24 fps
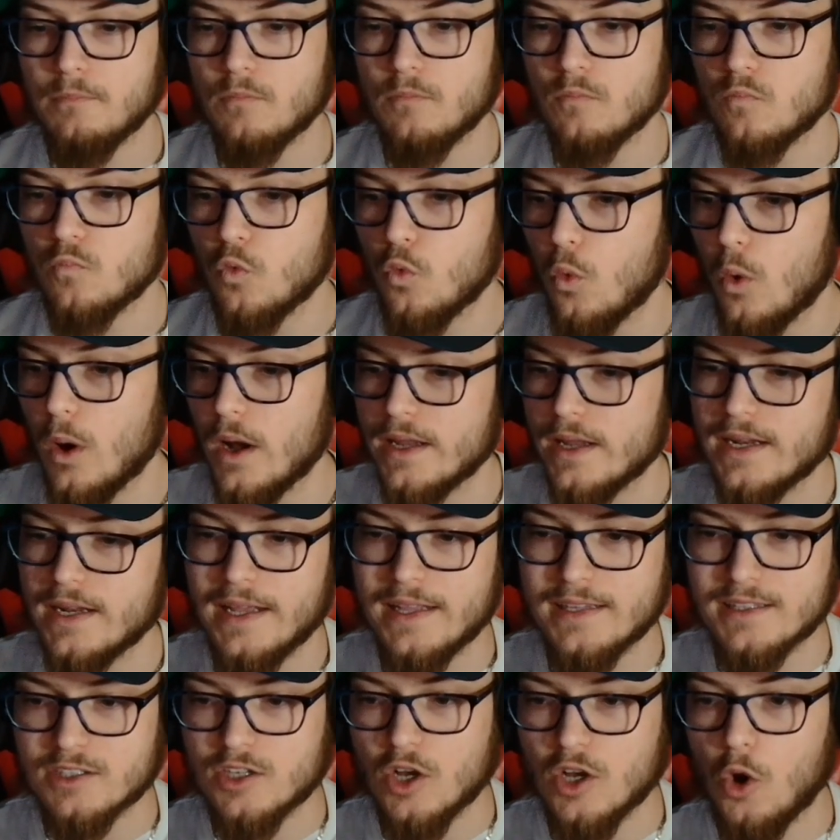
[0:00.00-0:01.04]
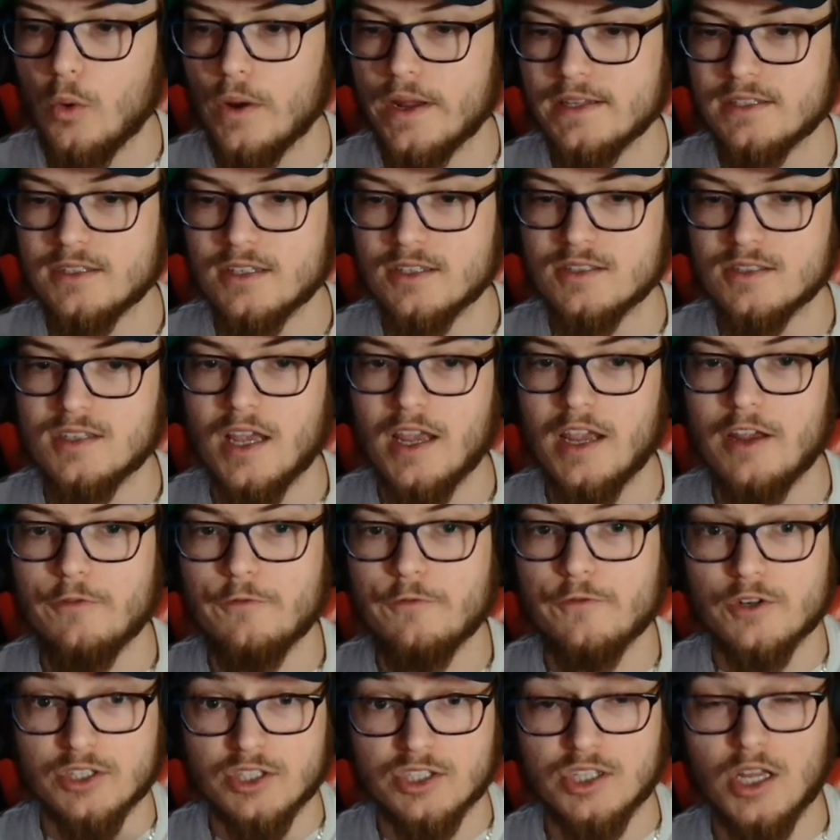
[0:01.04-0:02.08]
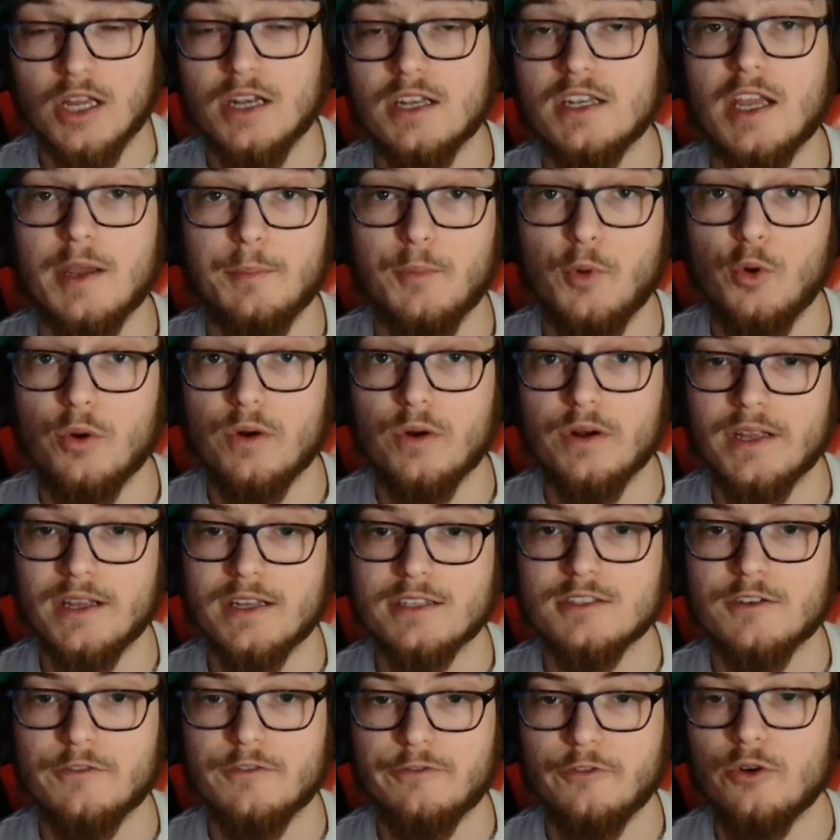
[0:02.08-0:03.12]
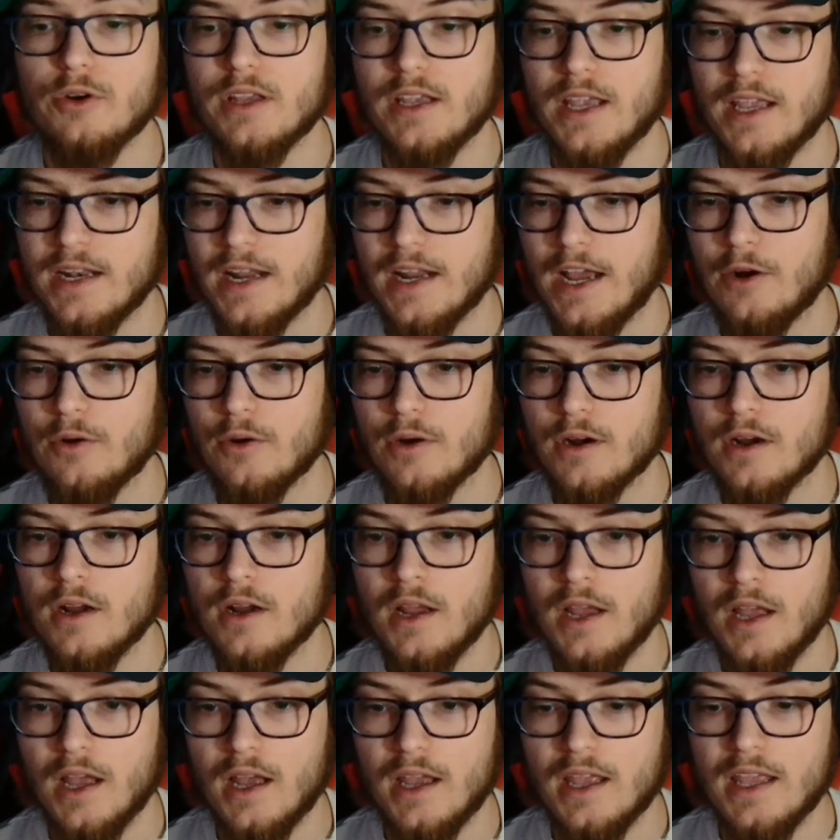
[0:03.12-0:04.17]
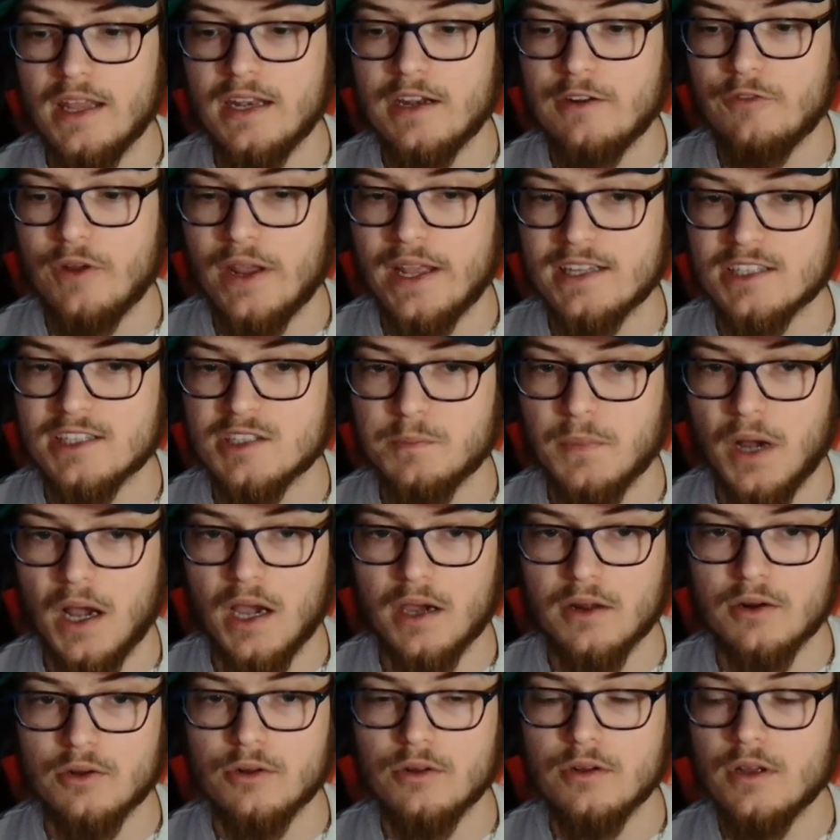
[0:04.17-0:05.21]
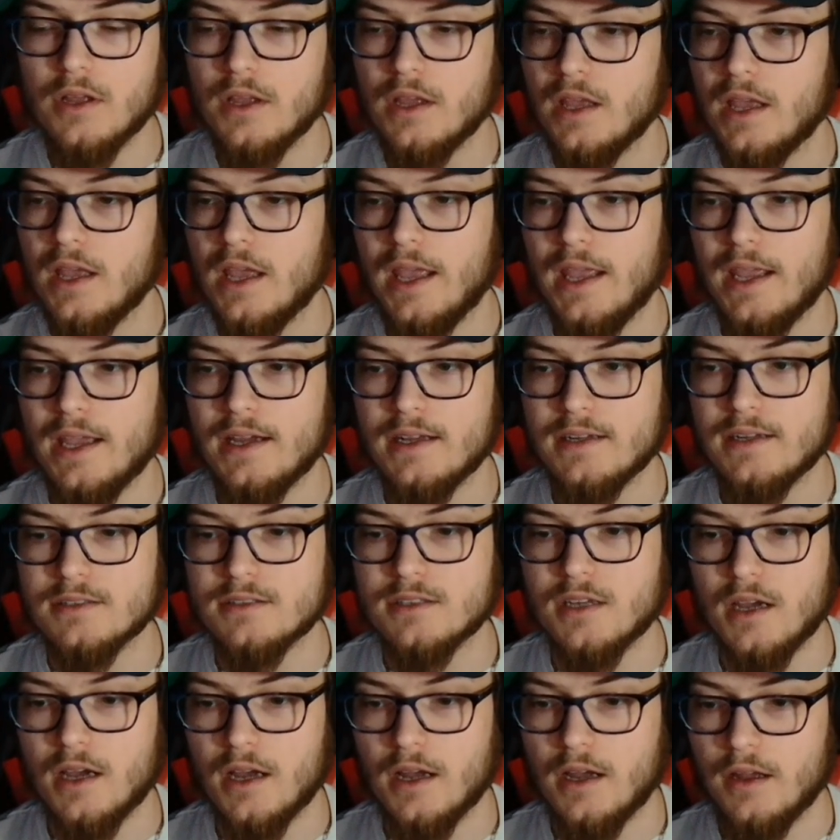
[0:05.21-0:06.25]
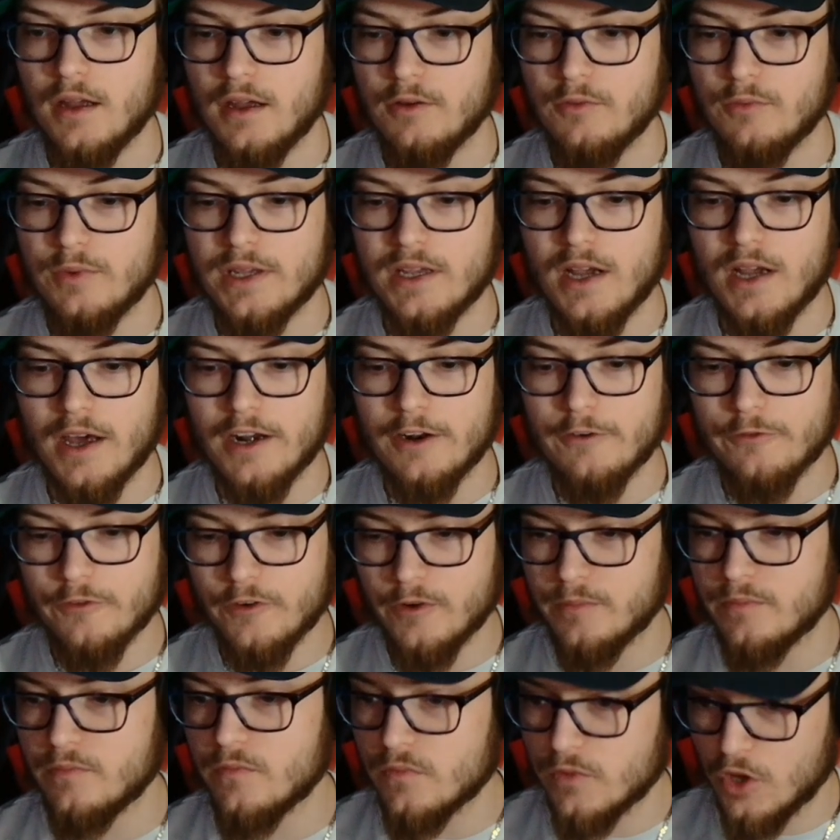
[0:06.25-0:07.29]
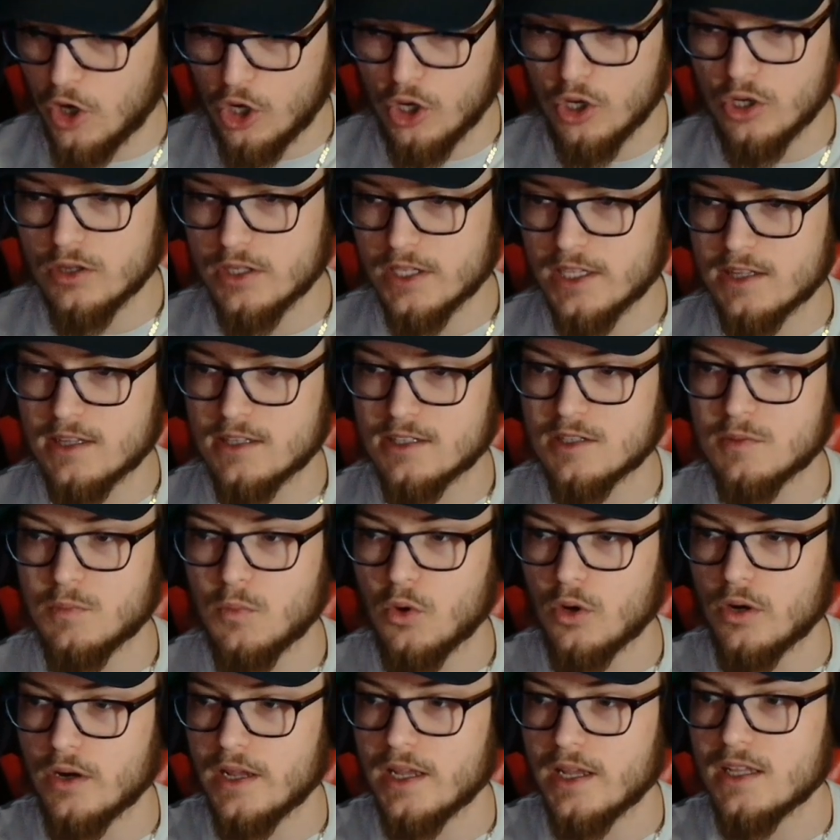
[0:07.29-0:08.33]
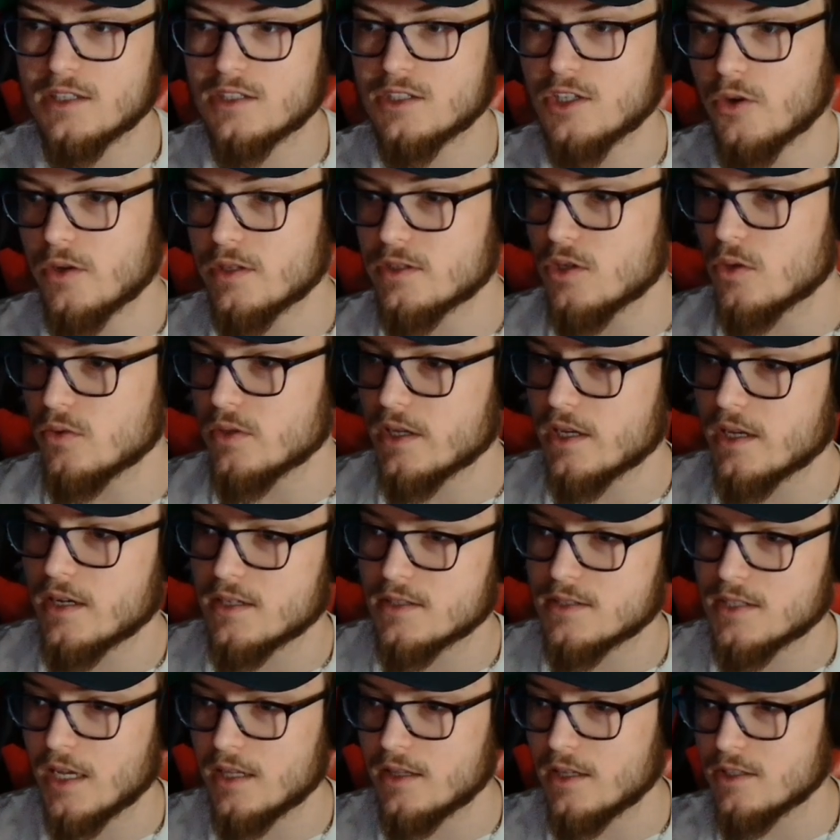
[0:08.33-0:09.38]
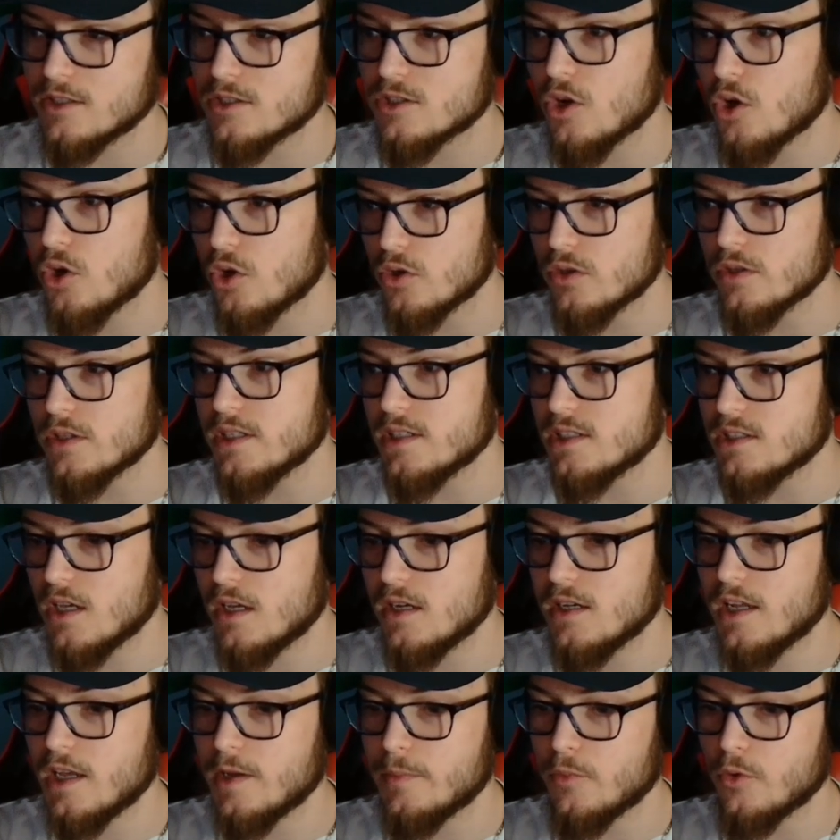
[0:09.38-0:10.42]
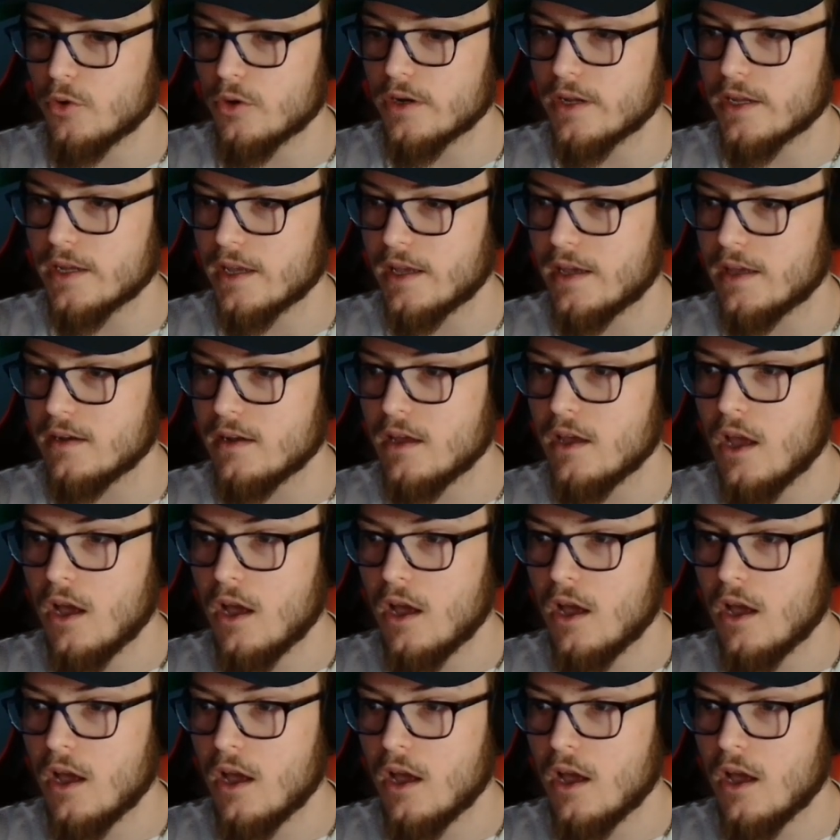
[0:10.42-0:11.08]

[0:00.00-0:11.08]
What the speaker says: what it's going to say for Sunday morning. It's a 48-hour in advance model, and we got it from early this morning, and so it's only going to tell us early Sunday morning. And